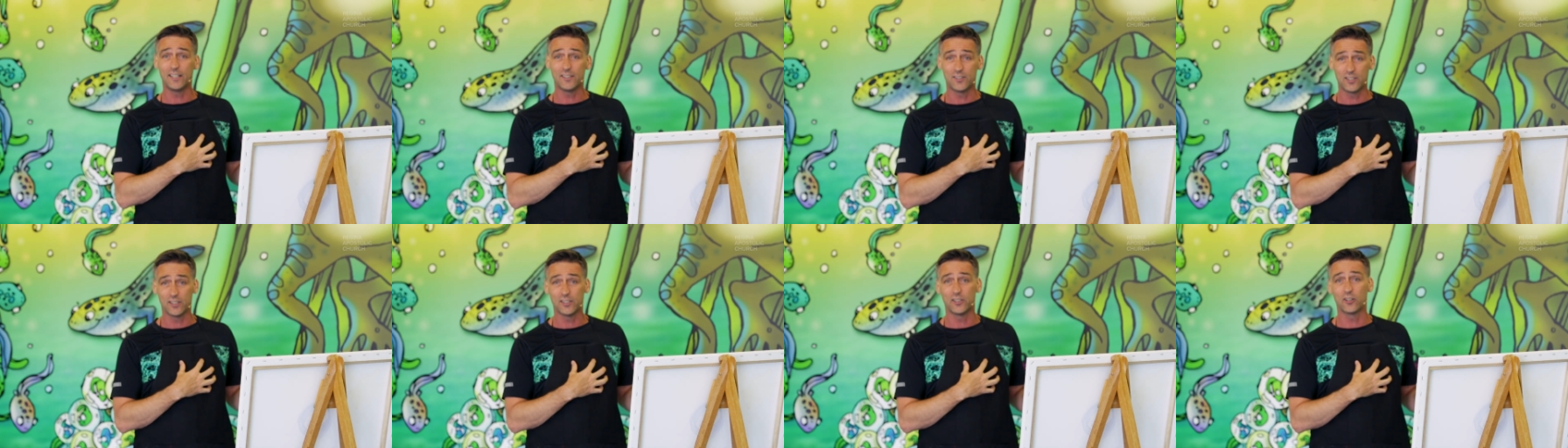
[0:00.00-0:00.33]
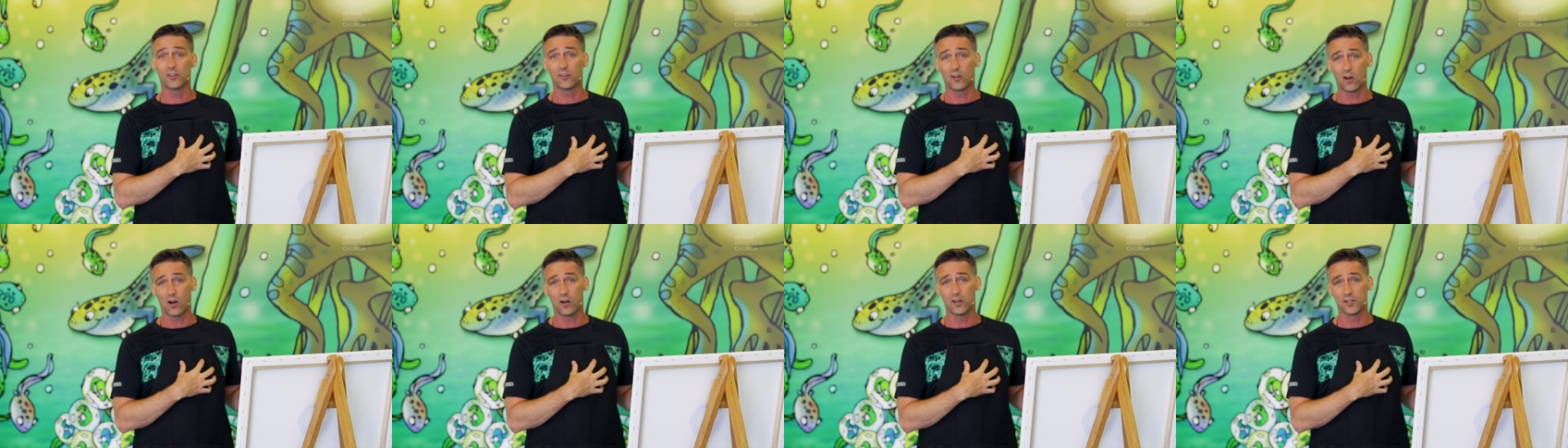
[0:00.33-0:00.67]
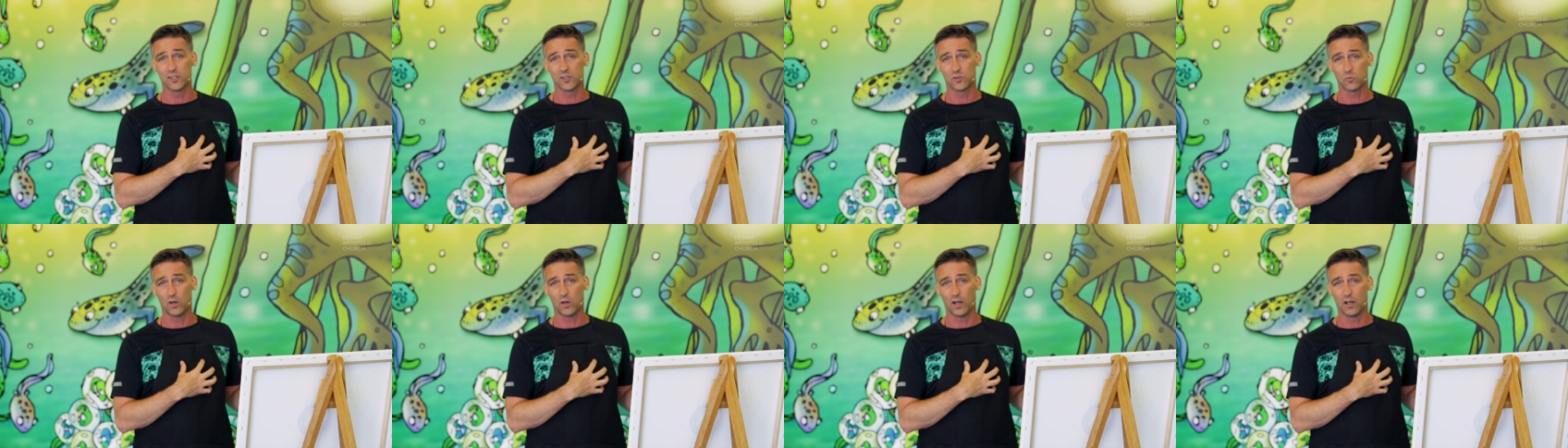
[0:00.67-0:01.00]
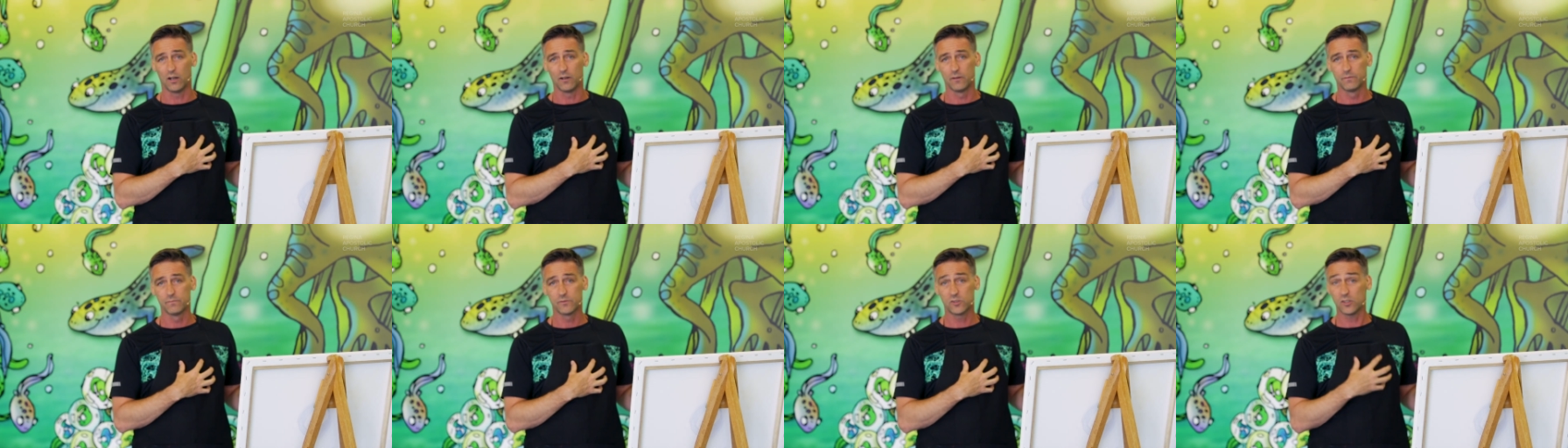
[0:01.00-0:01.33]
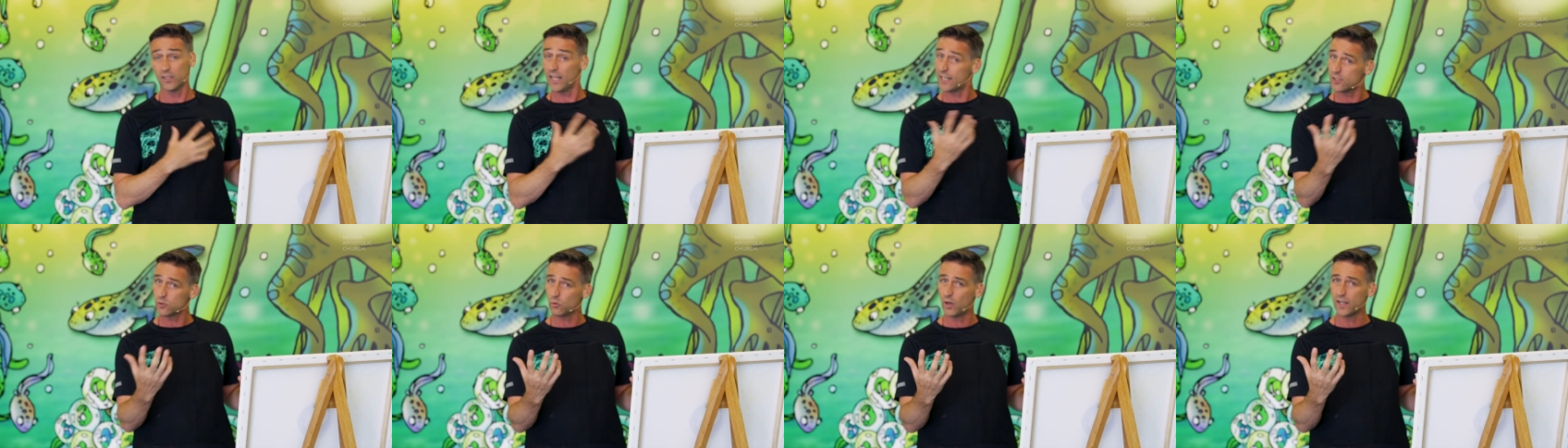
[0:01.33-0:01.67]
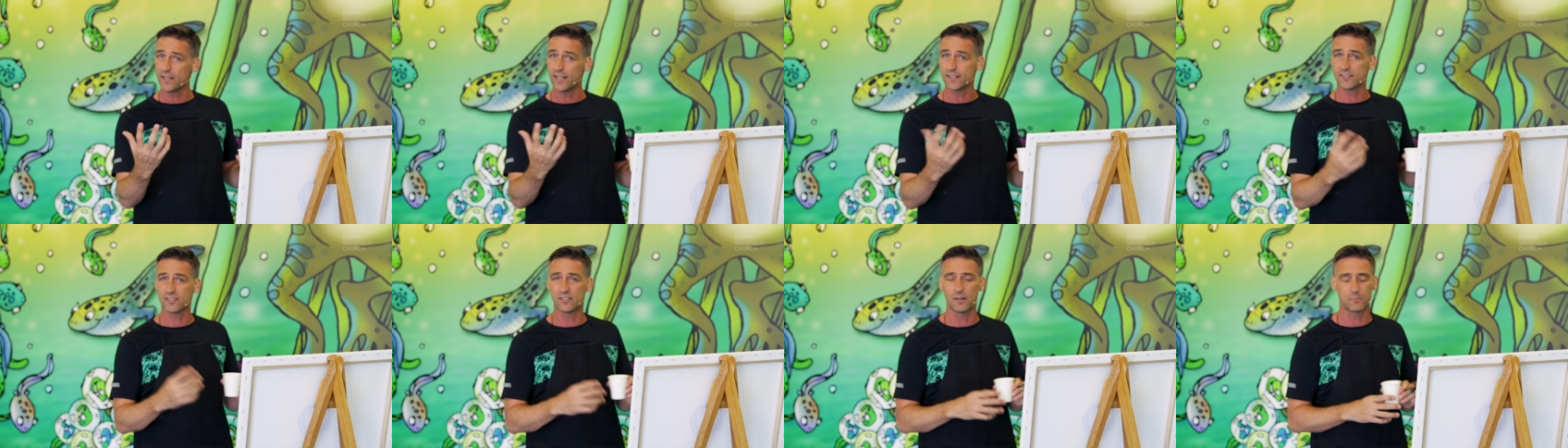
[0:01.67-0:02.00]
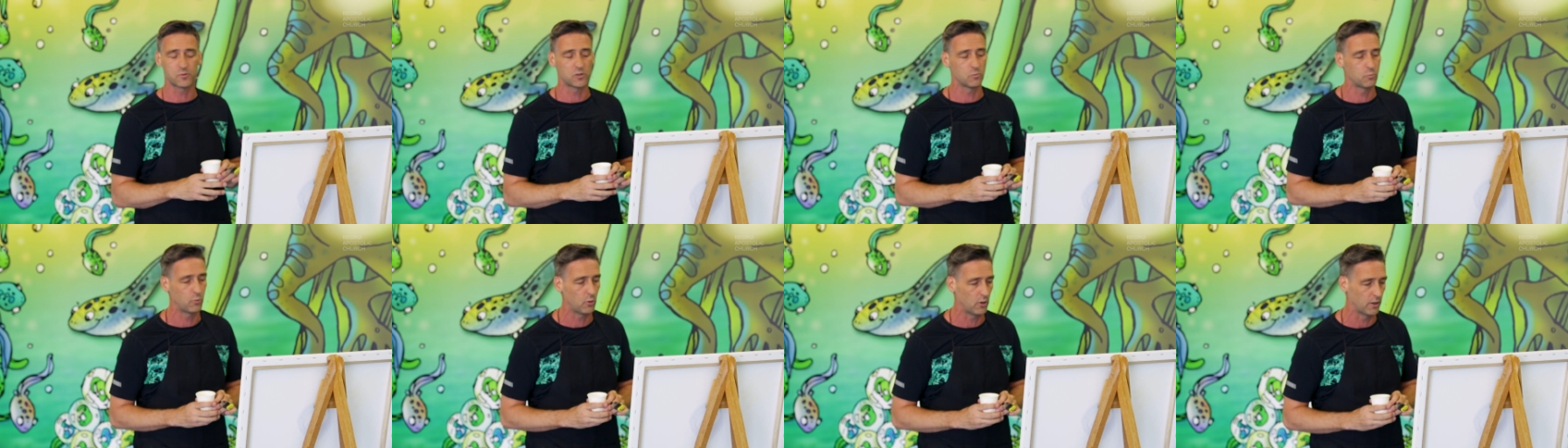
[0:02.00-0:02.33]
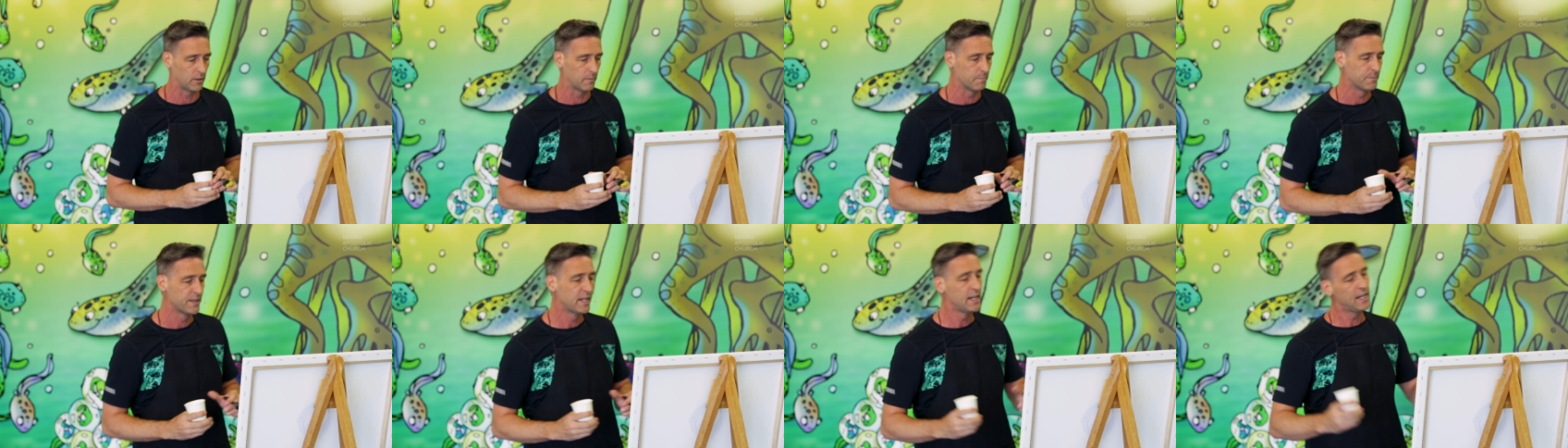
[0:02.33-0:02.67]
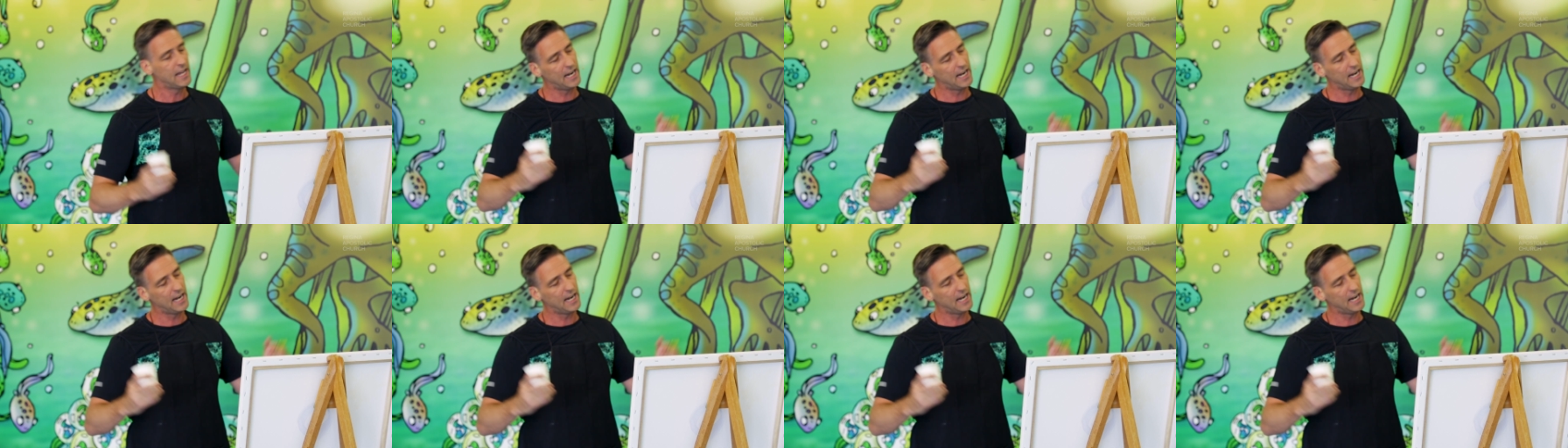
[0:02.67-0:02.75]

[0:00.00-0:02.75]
into your heart as well. So that's why that step's important.